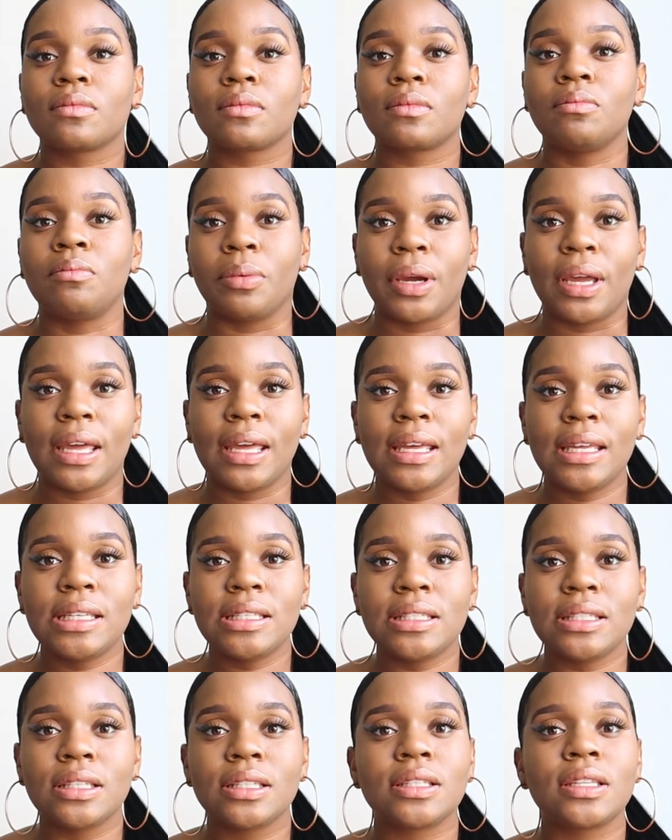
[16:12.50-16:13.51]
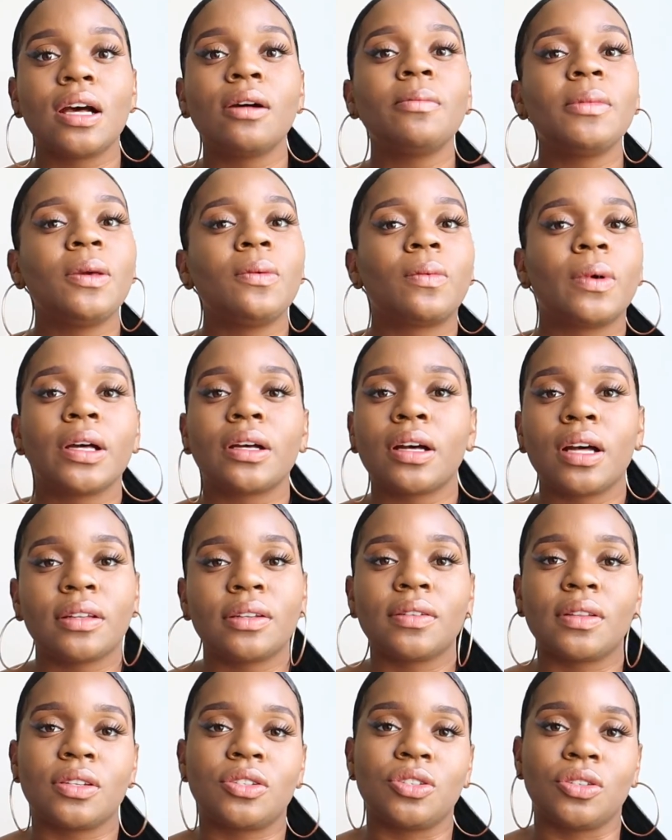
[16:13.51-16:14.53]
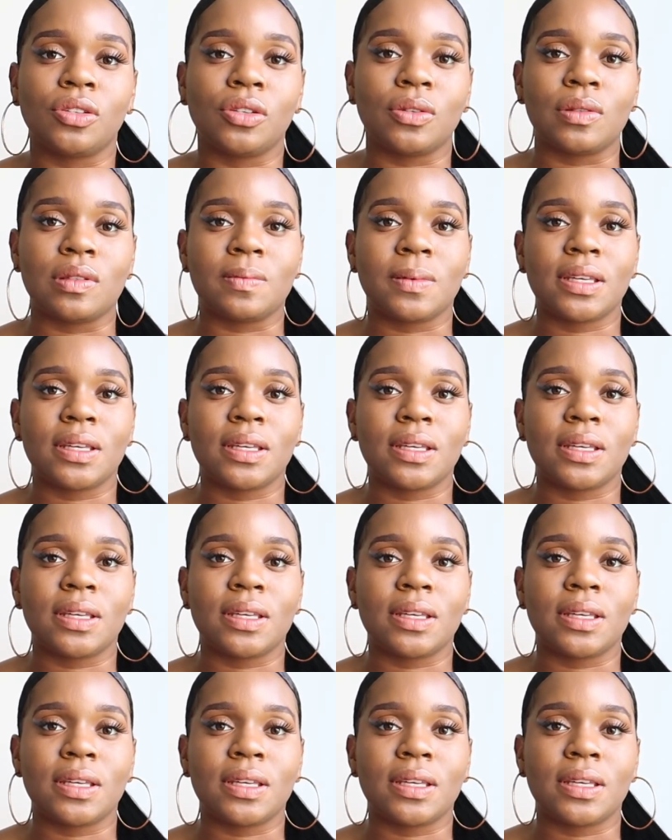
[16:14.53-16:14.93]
brand, tell me what color that you use,